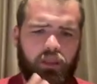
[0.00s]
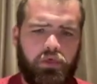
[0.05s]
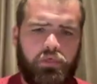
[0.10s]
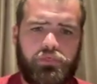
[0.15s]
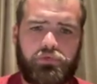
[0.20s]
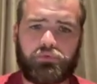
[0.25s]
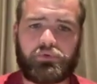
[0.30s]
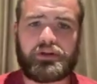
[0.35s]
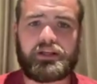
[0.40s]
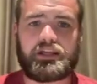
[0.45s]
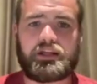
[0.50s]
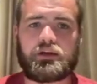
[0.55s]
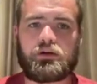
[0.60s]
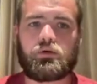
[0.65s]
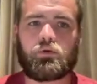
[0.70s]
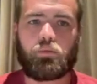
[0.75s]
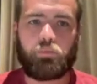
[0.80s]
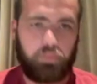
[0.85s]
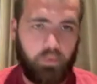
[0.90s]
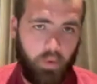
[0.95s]
Three,
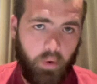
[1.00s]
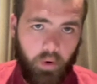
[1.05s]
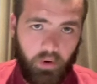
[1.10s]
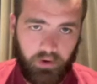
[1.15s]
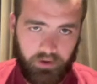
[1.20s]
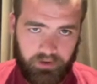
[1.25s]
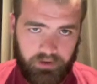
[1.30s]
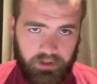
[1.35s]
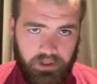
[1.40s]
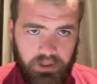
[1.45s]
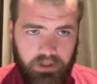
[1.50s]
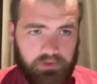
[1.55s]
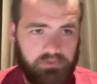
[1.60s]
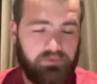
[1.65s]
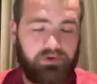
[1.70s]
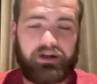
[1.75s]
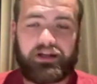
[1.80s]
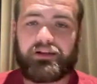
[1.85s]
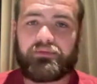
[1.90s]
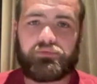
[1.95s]
war,
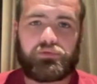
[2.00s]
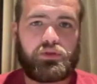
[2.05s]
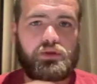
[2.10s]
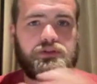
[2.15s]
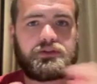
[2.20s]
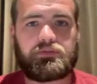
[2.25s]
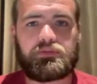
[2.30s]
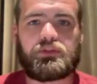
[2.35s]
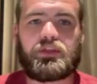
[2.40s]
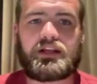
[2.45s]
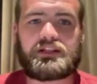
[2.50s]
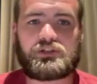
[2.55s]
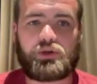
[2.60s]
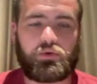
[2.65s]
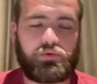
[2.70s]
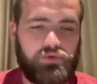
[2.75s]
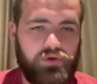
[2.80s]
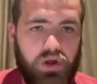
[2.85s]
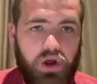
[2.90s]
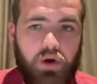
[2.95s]
right? For those of you that
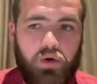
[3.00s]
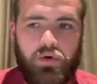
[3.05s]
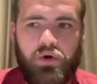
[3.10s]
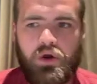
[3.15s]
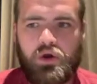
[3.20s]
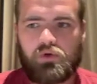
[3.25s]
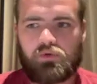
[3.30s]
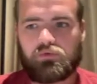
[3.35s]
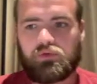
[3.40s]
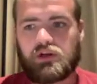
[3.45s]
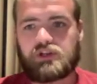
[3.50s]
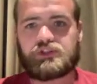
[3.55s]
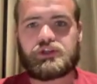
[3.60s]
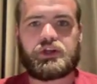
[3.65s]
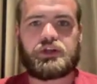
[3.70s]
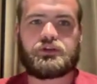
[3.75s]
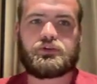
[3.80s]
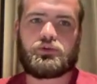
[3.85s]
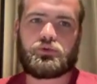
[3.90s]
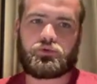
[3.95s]
don't know,
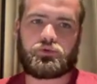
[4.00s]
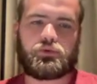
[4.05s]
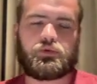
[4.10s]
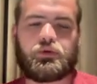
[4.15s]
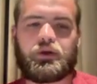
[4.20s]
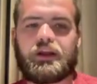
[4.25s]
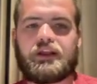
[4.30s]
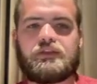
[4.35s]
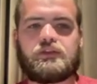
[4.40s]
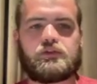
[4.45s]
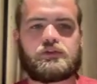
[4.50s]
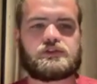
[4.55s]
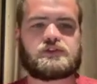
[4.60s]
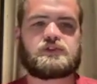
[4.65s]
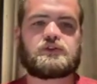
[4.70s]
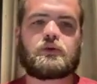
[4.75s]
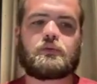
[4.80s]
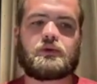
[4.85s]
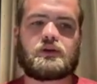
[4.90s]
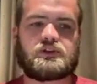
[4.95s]
Russia and Ukraine,
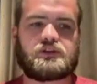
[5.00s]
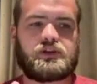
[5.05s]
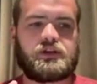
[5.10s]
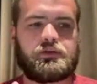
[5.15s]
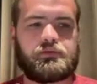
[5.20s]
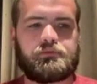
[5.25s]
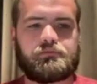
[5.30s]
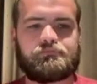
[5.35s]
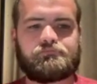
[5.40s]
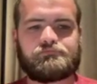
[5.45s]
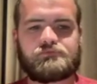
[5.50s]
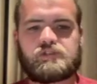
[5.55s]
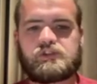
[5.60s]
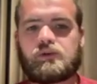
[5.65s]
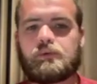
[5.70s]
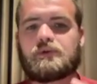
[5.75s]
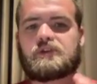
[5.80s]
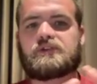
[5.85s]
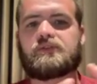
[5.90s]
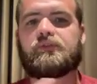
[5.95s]
there's so much,
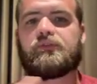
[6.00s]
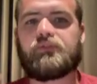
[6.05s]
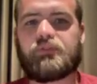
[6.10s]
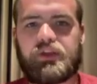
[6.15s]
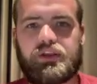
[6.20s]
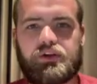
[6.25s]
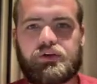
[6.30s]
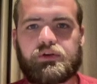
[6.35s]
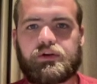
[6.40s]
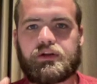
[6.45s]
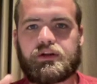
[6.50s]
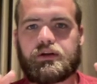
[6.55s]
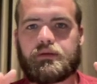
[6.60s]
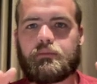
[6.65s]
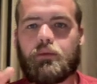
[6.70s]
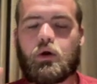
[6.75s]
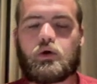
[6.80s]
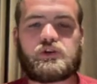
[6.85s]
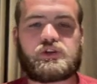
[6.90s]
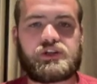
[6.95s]
so much fear and
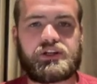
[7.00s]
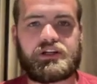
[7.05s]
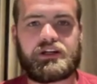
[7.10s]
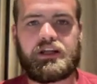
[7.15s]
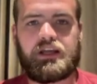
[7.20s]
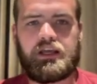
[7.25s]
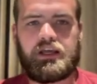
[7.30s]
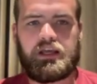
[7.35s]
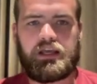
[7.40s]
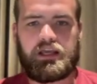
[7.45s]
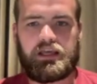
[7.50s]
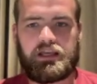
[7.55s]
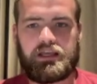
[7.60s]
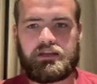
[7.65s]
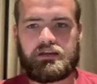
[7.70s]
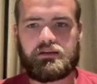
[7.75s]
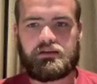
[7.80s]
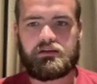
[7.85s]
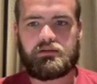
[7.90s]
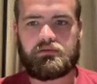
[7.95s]
emotion
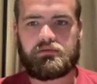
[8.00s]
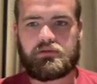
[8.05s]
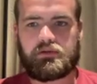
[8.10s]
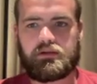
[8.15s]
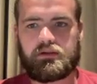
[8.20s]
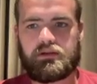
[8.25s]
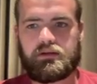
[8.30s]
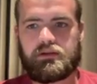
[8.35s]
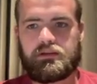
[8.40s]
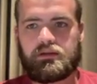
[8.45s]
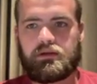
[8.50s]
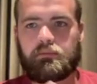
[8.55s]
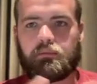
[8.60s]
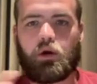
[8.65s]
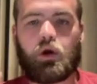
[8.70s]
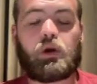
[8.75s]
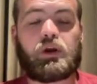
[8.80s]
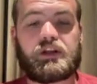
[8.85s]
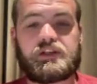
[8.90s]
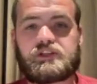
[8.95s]
in, in the
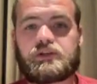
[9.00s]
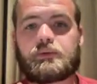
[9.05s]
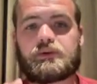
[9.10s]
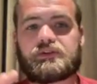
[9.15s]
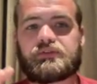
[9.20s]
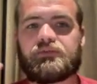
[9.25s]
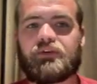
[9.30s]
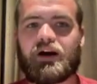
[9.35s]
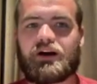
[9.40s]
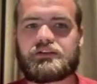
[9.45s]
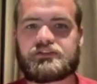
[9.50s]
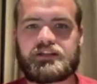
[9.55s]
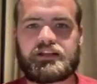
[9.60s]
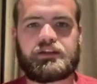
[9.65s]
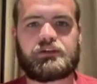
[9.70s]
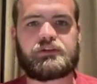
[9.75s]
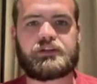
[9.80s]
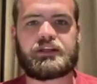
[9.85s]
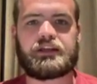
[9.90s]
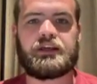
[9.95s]
market, so much
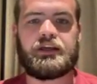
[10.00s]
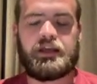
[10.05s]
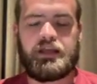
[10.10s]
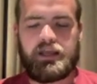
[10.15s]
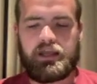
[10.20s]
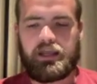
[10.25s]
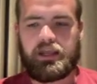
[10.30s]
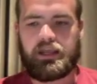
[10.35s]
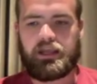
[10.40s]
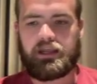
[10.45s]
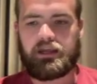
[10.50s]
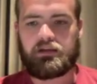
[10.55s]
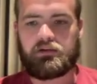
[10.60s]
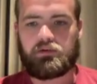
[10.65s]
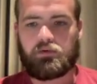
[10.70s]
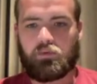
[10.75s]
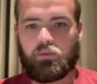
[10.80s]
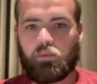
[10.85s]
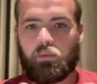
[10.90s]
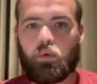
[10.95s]
volatility
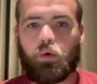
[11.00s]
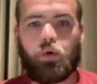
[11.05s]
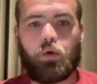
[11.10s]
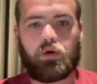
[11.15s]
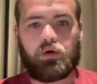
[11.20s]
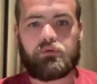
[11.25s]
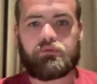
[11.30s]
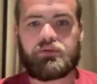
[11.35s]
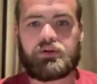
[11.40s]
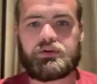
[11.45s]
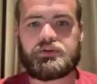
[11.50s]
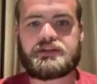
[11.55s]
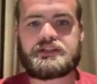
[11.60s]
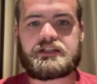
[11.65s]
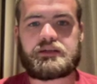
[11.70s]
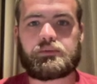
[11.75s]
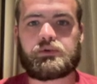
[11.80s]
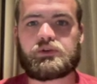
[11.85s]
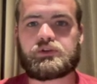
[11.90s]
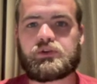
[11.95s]
and war, very
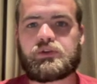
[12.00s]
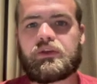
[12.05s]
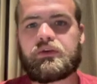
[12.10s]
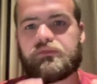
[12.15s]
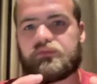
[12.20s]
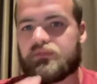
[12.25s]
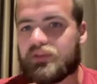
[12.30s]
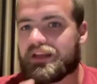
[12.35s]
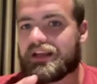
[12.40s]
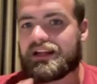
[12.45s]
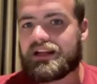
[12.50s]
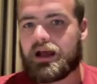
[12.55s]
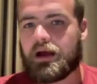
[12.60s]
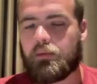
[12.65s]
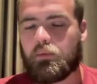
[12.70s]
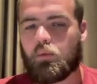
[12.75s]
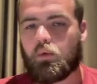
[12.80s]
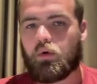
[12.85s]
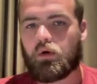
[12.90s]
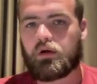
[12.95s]
similar to the
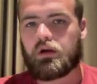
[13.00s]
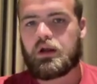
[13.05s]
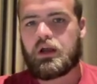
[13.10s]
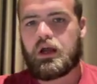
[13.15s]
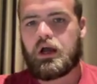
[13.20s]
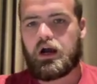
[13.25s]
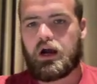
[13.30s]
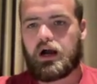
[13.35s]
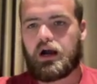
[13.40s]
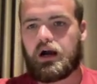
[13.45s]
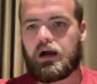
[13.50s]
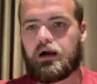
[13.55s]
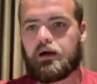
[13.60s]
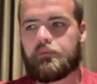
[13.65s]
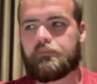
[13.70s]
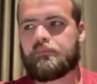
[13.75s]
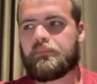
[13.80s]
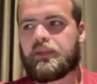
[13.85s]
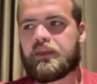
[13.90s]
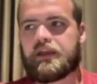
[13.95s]
Vietnam War,
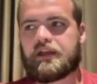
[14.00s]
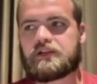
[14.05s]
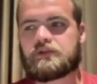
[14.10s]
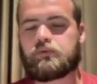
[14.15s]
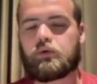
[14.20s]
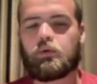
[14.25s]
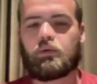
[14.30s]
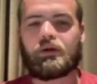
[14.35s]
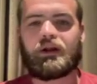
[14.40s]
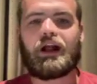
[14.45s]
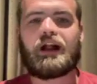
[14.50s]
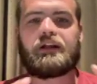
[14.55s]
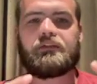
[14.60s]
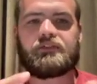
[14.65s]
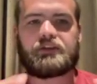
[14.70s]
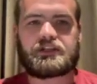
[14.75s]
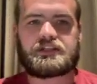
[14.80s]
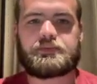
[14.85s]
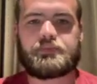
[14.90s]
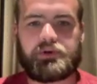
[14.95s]
um, is what we're kind
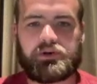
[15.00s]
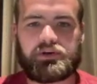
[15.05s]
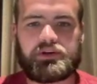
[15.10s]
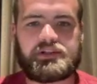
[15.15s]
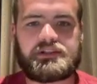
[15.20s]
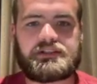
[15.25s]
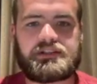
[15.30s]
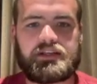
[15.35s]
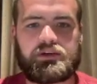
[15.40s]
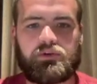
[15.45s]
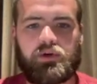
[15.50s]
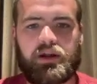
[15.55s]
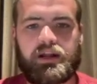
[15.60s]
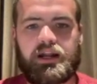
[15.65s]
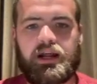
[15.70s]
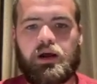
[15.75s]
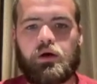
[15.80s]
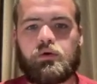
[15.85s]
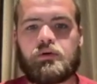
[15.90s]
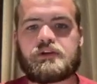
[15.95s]
of experiencing right
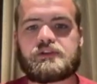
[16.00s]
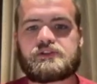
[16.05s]
now.